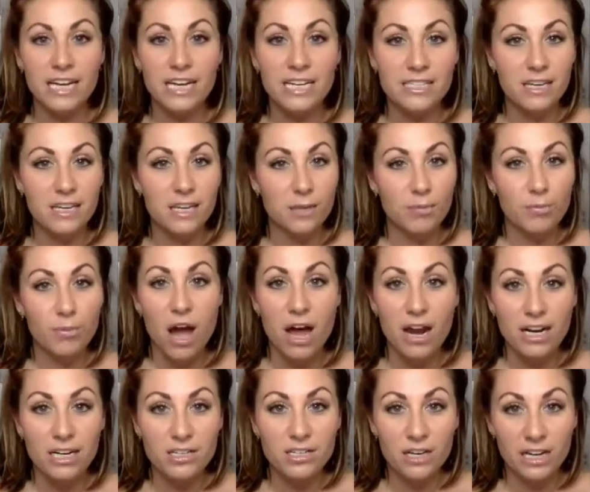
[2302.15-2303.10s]
He's on the
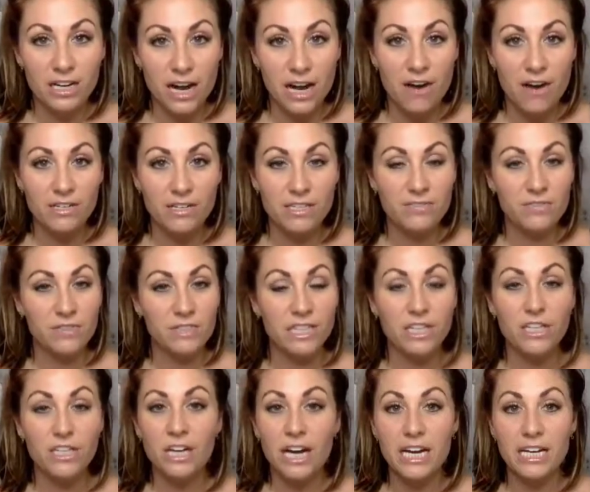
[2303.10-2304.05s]
products right now. He's
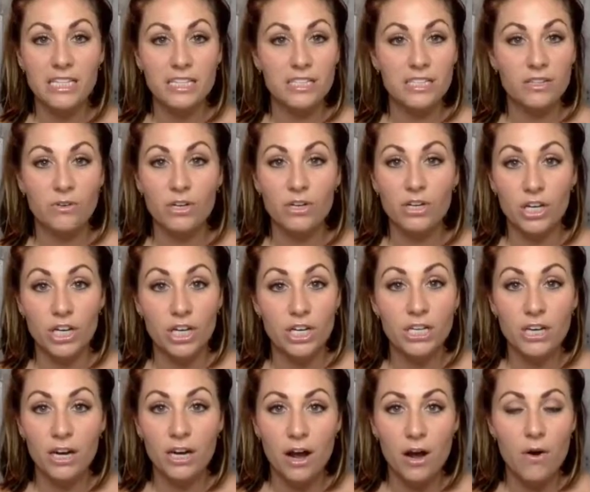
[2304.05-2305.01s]
feeling great. He's doing
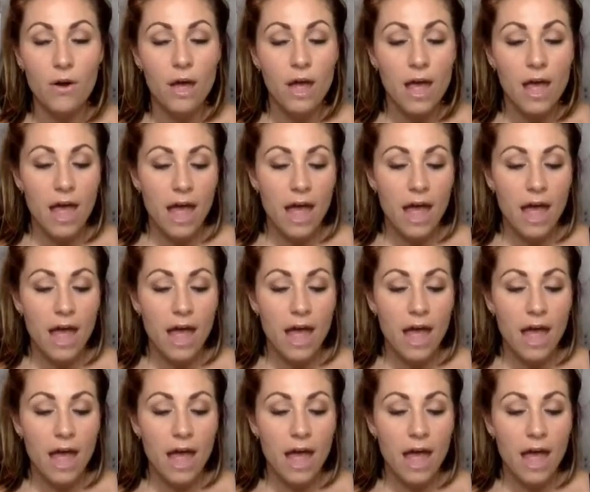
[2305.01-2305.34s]
good, you know.